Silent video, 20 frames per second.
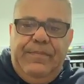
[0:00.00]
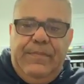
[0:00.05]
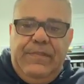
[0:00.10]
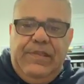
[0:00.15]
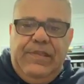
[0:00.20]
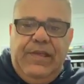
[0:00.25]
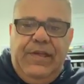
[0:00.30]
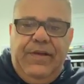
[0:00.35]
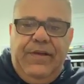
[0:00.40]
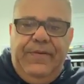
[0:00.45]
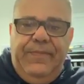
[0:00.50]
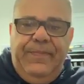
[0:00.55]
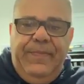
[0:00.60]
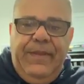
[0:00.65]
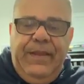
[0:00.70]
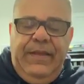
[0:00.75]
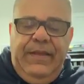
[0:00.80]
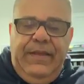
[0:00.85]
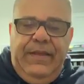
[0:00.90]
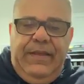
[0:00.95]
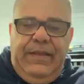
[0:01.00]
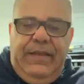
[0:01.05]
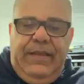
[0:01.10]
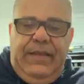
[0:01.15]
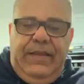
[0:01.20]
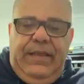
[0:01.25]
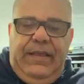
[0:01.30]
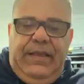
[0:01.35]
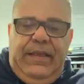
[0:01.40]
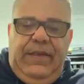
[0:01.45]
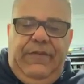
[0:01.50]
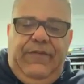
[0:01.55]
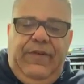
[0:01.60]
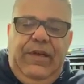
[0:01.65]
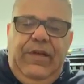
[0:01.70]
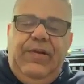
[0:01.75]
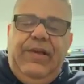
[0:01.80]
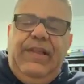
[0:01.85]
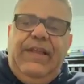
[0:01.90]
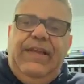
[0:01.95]
So if
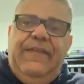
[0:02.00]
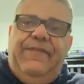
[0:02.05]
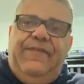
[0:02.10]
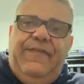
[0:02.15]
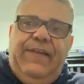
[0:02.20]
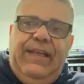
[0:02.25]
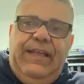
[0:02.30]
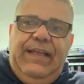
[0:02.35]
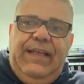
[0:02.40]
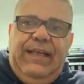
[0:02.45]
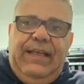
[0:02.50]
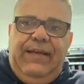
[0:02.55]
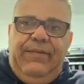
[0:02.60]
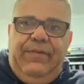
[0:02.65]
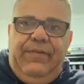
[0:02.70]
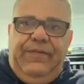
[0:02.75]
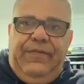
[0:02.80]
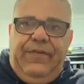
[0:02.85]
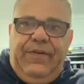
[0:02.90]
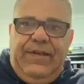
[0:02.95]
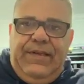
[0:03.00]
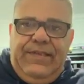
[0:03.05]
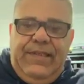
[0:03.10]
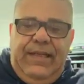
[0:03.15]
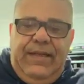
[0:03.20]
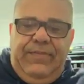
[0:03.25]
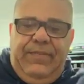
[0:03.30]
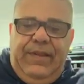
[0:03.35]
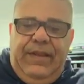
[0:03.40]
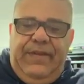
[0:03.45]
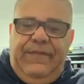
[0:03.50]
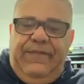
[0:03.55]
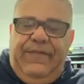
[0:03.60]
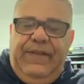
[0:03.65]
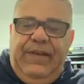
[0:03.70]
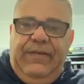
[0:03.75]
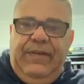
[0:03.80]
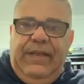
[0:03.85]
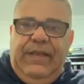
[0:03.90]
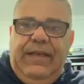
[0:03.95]
we look at the affiliate level, for example, the
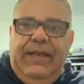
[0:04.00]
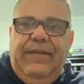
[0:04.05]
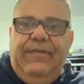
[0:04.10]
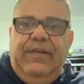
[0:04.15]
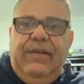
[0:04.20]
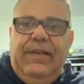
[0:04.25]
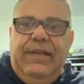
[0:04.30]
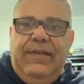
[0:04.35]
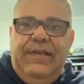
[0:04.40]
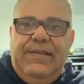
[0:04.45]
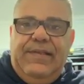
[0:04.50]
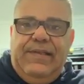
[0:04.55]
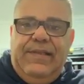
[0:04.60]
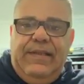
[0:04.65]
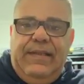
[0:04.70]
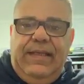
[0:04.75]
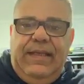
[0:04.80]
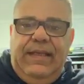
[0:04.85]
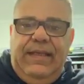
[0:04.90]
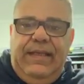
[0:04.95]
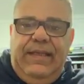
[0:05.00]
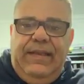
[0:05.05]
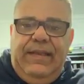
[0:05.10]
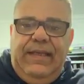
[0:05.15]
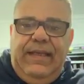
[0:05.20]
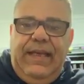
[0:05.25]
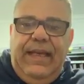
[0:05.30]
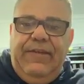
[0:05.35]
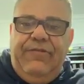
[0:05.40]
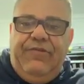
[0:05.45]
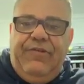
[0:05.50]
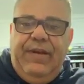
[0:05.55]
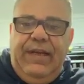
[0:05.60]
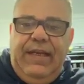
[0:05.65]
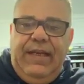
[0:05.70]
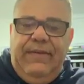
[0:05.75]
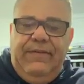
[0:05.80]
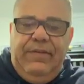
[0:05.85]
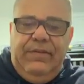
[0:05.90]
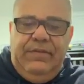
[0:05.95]
affiliate level is the entry
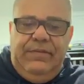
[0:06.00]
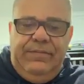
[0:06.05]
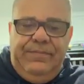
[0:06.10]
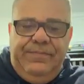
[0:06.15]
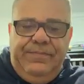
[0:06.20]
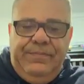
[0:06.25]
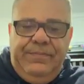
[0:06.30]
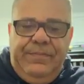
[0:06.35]
level,